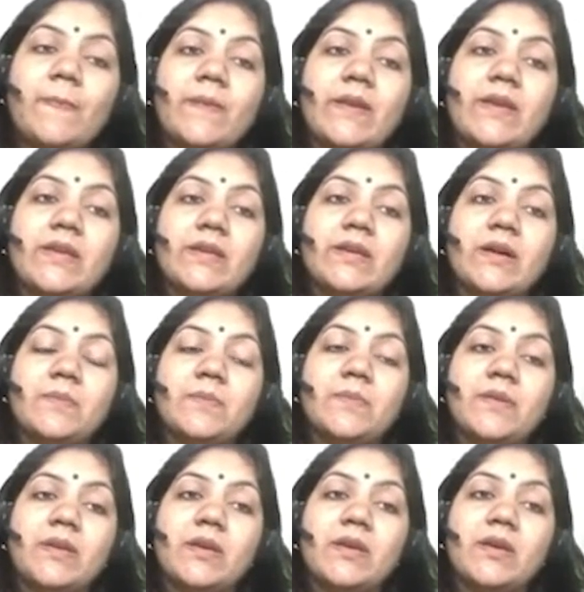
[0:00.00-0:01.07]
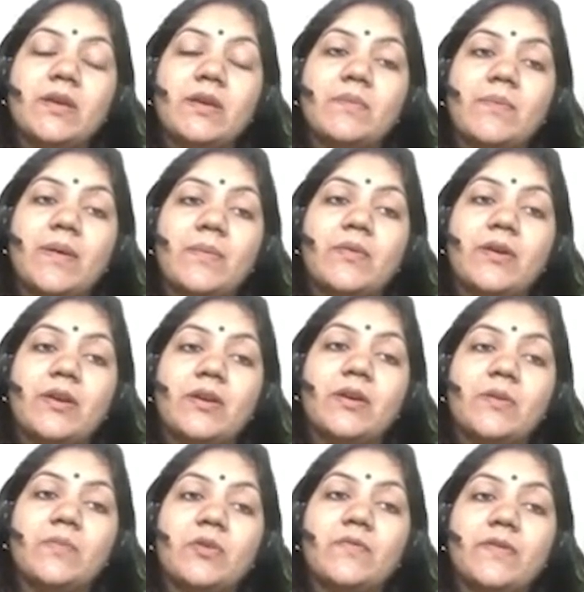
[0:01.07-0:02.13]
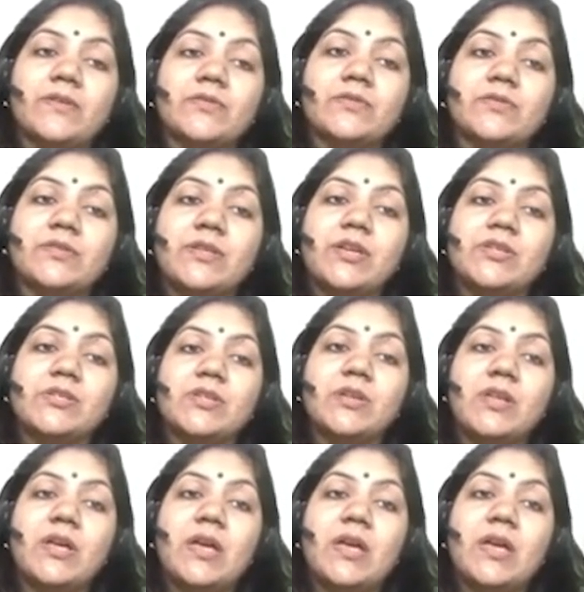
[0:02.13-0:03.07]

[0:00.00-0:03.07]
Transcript: in company, memorandum of association